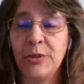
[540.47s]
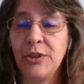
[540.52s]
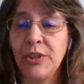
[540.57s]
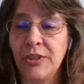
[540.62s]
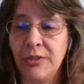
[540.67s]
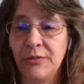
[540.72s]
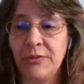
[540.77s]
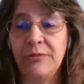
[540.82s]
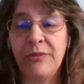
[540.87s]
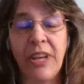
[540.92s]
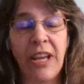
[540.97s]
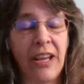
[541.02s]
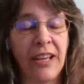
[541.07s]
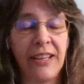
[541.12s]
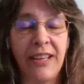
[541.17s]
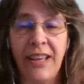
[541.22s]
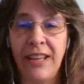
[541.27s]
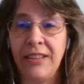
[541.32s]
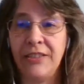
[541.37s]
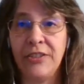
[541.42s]
was just that,
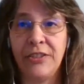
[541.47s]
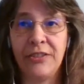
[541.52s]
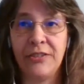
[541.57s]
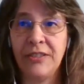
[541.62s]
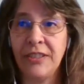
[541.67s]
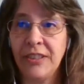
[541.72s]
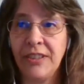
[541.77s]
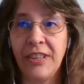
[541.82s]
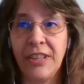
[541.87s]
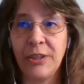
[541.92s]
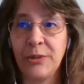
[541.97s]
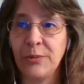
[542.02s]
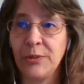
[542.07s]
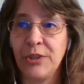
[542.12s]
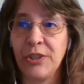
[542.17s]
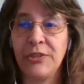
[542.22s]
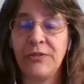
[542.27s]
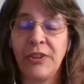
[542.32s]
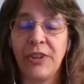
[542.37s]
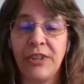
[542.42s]
again, just things
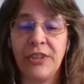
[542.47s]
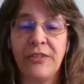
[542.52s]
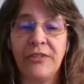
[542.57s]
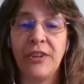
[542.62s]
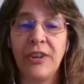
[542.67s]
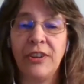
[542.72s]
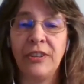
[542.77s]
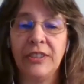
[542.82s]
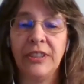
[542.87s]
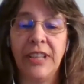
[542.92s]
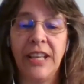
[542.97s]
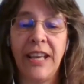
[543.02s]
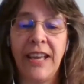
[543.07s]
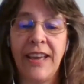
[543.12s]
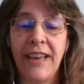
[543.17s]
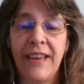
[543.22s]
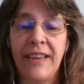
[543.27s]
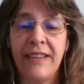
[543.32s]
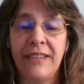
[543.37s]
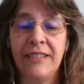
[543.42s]
were just very difficult.
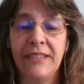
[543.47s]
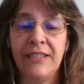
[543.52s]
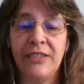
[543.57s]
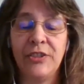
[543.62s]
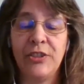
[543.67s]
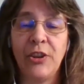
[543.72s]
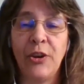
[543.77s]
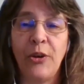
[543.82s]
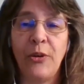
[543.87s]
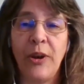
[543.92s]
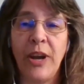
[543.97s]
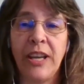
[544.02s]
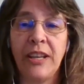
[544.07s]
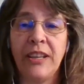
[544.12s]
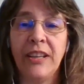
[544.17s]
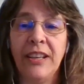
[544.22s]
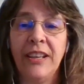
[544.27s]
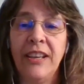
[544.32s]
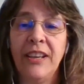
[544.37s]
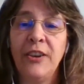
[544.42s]
And sure. So
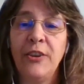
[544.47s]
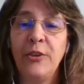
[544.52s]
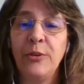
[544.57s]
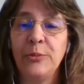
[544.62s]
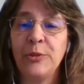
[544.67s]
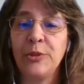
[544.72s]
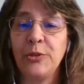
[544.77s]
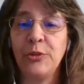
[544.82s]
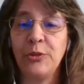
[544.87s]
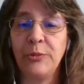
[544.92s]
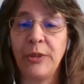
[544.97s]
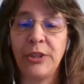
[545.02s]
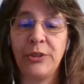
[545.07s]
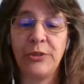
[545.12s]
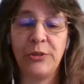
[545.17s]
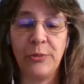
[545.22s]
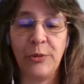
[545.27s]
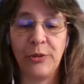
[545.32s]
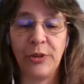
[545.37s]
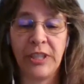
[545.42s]
I homeschooled my
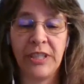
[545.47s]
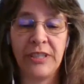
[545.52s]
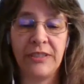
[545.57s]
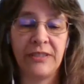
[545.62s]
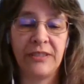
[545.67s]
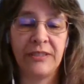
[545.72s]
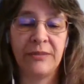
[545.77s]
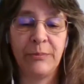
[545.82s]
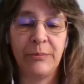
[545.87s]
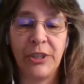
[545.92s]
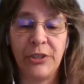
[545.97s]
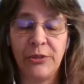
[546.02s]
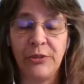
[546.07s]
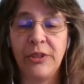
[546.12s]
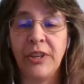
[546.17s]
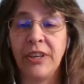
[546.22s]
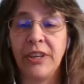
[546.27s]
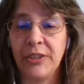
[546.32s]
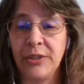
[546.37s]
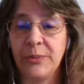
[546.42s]
two boys, my
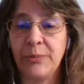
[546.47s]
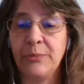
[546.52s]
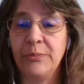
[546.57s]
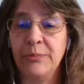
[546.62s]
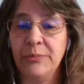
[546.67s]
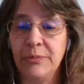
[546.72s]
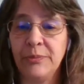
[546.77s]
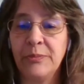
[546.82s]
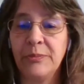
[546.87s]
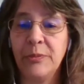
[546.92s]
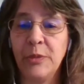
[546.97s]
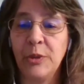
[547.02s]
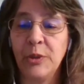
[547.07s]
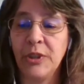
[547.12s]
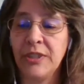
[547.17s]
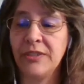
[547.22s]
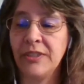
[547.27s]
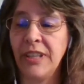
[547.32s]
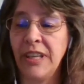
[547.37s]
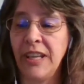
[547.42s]
two youngest
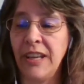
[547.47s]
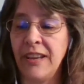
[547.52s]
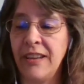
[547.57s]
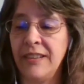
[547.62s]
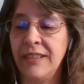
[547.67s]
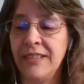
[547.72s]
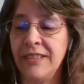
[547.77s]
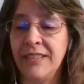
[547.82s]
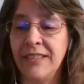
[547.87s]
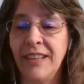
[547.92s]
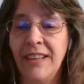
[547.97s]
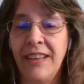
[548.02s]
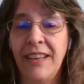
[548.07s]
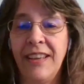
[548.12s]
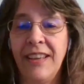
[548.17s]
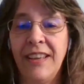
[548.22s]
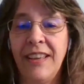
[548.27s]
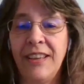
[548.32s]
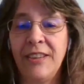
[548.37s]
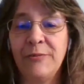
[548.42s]
boys, and
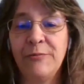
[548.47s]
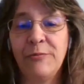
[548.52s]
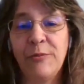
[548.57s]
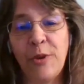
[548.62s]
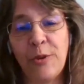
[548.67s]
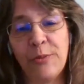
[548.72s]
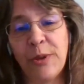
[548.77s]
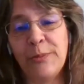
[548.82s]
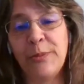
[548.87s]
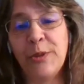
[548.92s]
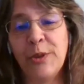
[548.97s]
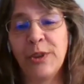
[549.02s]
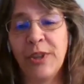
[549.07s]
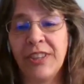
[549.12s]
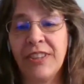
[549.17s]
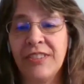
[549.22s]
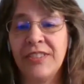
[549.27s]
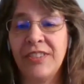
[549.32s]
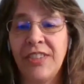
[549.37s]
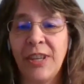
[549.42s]
wrote my
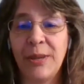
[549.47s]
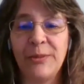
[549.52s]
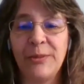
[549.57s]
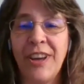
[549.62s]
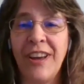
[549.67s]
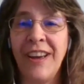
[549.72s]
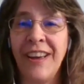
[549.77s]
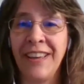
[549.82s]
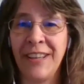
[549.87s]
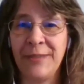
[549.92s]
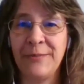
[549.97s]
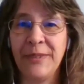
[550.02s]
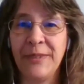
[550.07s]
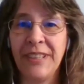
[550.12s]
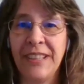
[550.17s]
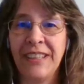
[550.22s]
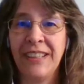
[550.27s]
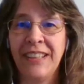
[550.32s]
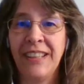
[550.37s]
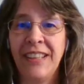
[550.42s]
book at the same time.
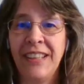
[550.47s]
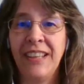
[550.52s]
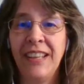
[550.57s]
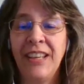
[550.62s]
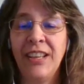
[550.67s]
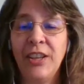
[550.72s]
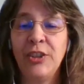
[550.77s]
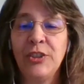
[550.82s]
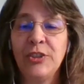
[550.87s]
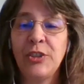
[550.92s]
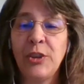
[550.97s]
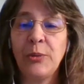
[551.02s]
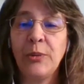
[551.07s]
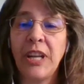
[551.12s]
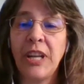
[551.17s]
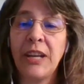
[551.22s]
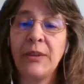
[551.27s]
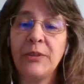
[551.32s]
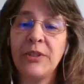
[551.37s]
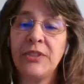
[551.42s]
So
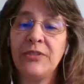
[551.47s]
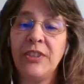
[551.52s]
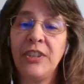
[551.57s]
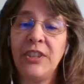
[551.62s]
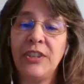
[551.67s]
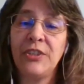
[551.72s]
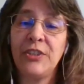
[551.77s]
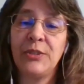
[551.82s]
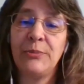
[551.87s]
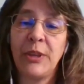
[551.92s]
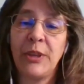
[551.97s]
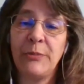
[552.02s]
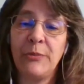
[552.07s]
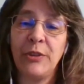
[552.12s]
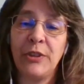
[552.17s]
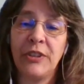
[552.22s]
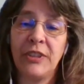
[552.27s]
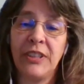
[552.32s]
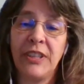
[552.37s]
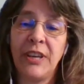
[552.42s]
when I was finished my
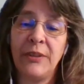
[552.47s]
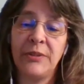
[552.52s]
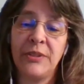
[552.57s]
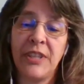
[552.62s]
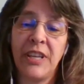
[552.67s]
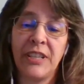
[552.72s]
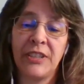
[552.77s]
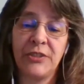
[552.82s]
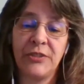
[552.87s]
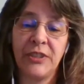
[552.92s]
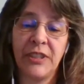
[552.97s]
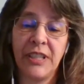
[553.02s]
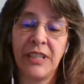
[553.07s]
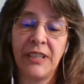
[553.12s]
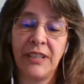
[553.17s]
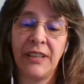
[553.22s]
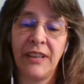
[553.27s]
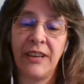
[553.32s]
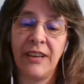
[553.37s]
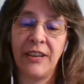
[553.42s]
book, that was
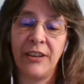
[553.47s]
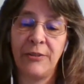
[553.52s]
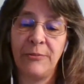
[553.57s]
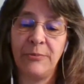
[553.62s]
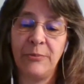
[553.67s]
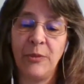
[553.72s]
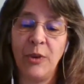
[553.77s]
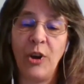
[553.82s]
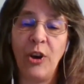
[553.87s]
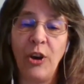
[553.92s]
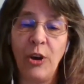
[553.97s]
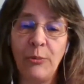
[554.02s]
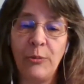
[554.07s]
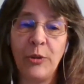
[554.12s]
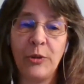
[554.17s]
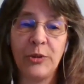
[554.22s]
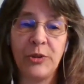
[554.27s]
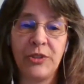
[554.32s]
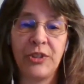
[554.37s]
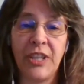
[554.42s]
actually
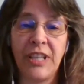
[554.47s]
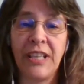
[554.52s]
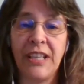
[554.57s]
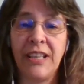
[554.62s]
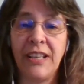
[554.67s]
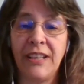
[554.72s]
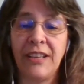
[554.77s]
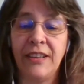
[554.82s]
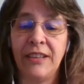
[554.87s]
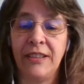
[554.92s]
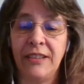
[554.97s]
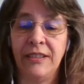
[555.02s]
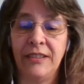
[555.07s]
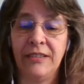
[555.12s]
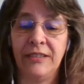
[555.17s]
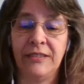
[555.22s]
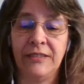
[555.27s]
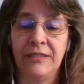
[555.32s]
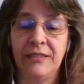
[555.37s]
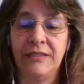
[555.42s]
almost a year